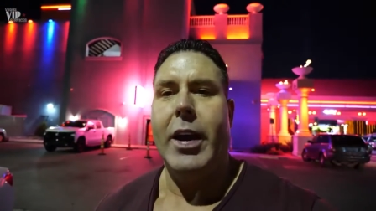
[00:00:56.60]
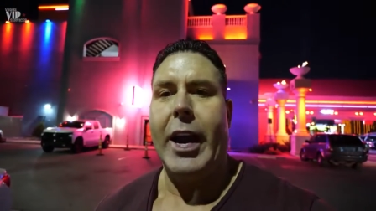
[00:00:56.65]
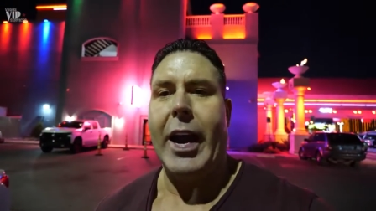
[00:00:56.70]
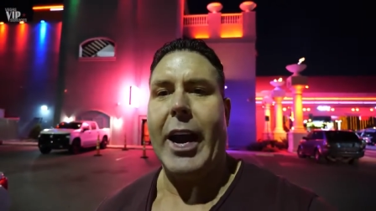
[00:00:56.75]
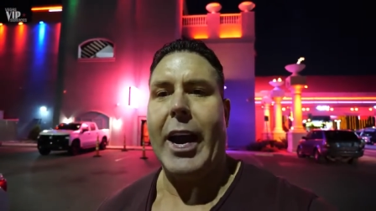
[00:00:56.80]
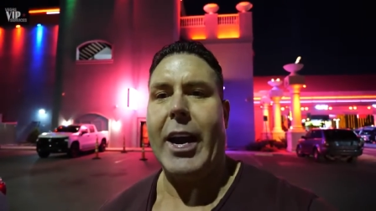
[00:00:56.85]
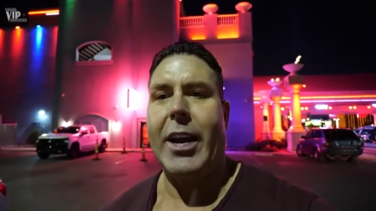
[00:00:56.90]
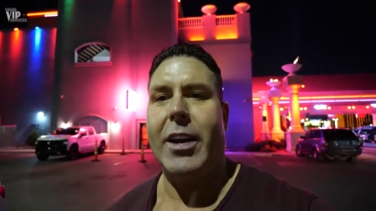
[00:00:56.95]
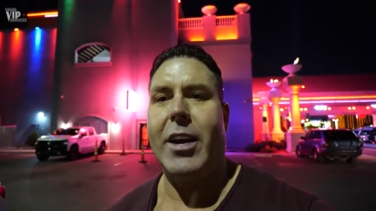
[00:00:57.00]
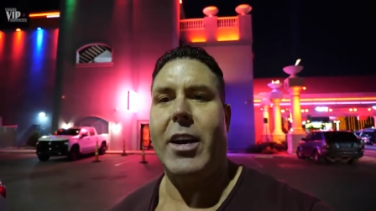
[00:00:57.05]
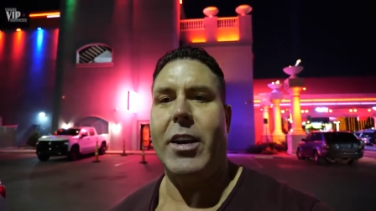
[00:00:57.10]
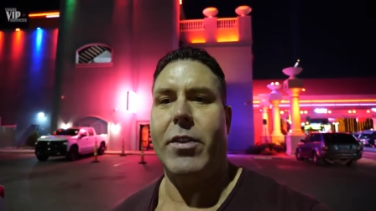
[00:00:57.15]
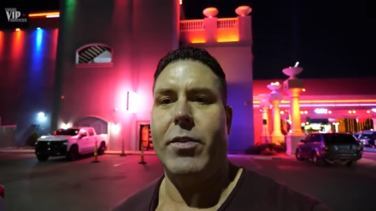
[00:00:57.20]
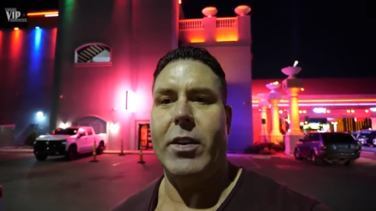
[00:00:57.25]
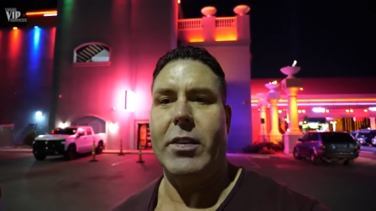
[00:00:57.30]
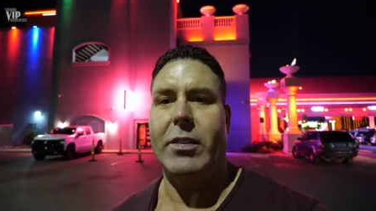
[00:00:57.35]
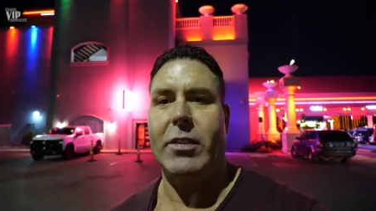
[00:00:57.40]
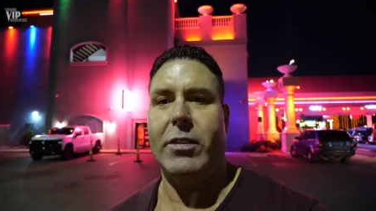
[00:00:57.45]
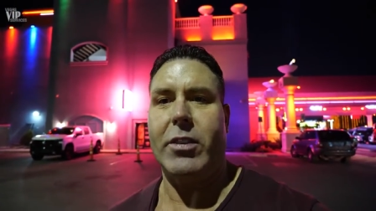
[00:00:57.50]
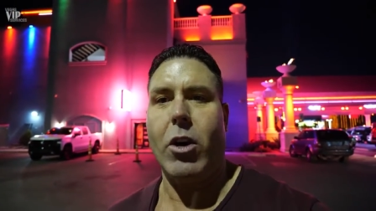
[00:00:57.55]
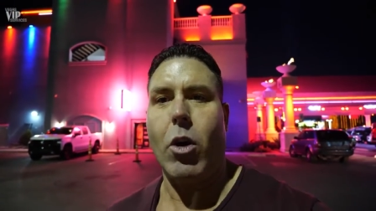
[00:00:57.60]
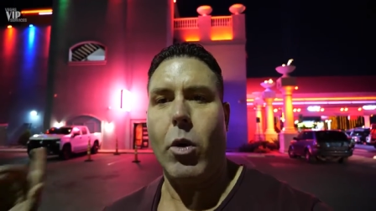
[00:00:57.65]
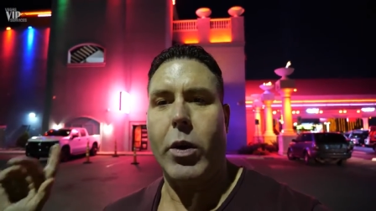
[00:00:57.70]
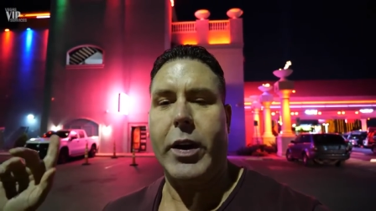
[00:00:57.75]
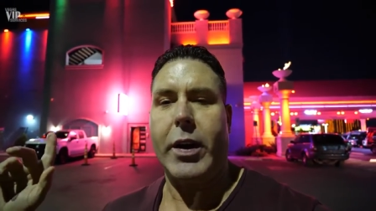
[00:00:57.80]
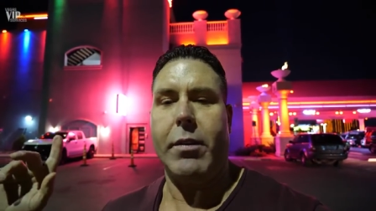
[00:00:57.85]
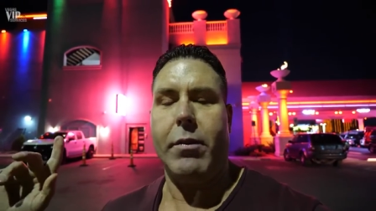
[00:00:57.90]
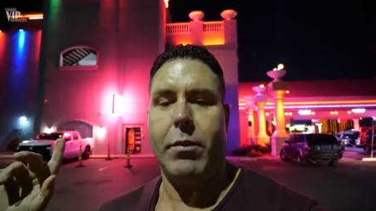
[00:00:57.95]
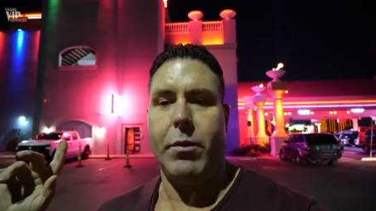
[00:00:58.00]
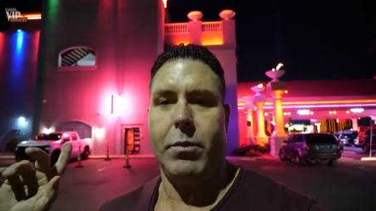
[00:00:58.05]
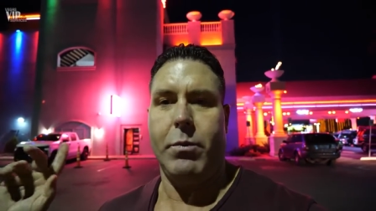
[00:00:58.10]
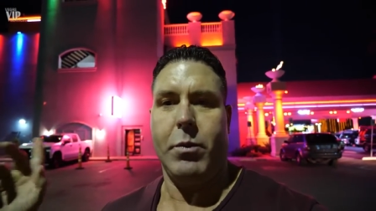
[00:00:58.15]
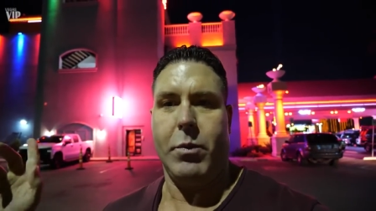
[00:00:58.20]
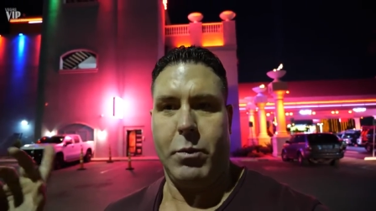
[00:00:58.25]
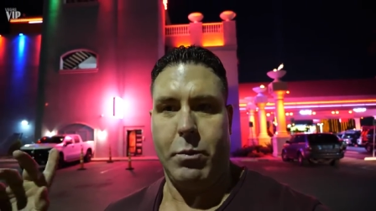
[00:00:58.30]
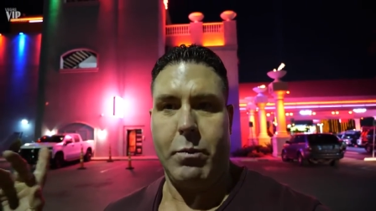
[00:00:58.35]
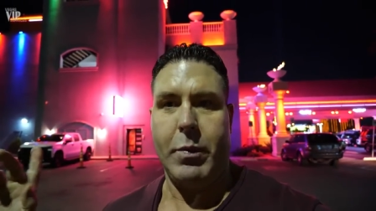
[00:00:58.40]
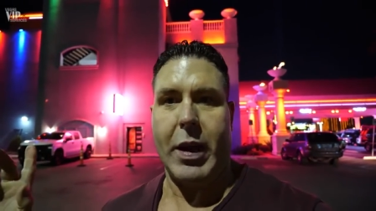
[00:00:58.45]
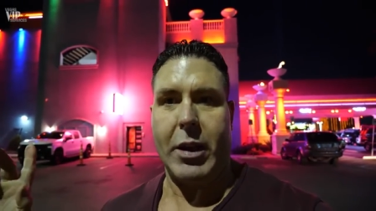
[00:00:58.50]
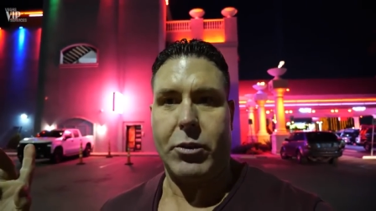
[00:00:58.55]
and uh, this is the only
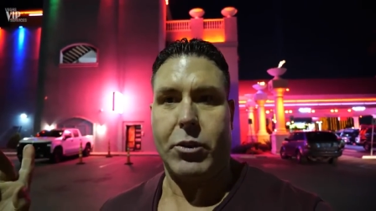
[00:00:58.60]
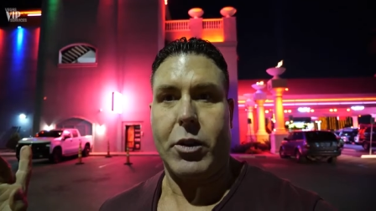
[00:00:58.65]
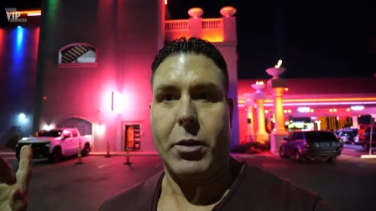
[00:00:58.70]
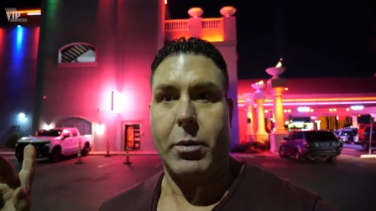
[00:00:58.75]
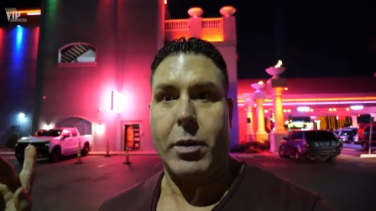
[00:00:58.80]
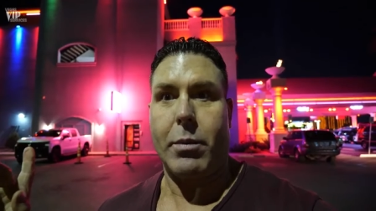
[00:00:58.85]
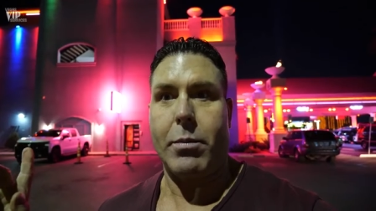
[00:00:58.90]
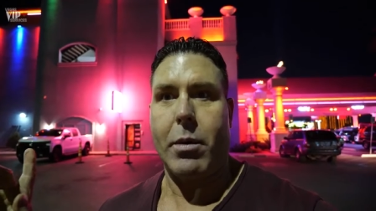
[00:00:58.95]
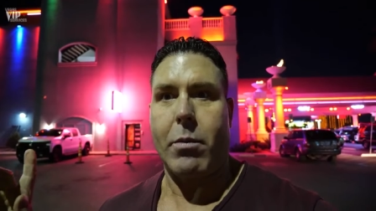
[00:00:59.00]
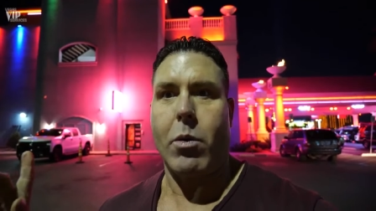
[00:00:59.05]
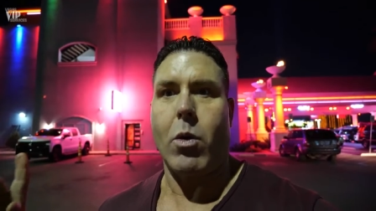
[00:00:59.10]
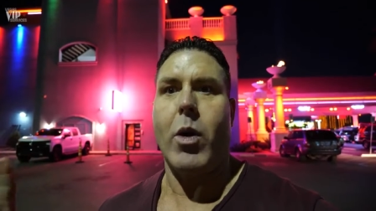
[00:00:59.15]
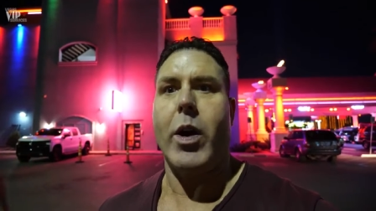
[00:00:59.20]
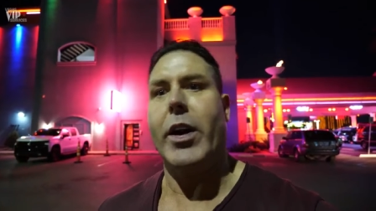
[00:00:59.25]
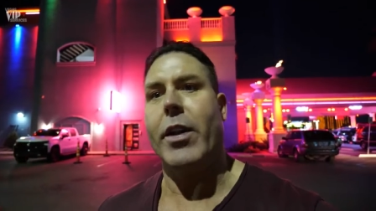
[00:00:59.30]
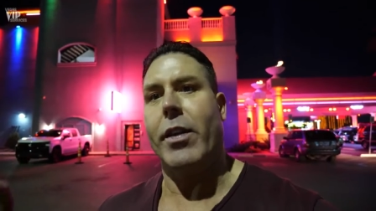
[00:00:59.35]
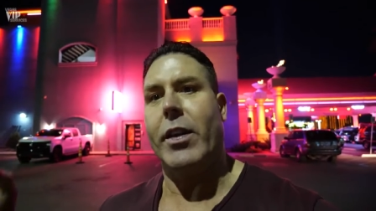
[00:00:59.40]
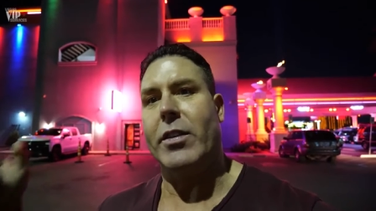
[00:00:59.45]
male strip club number one,